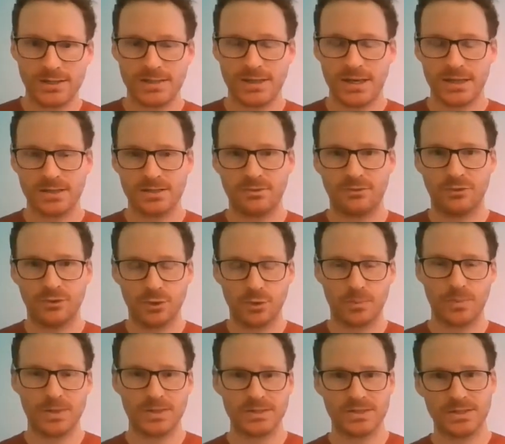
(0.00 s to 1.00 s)
data for your
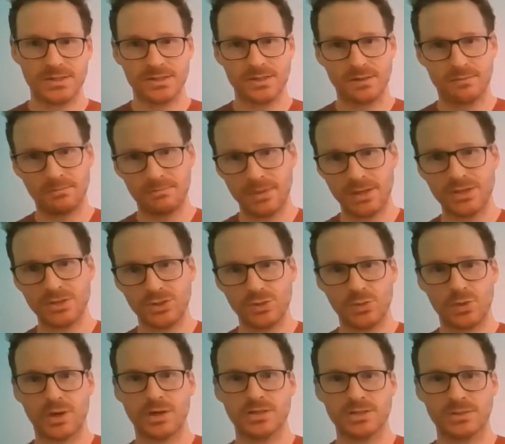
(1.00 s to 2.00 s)
business that meets your
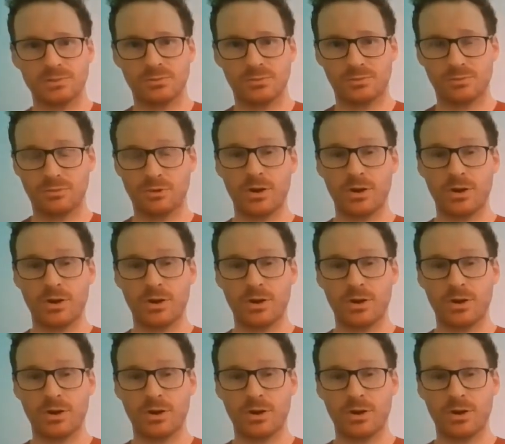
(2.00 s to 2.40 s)
customer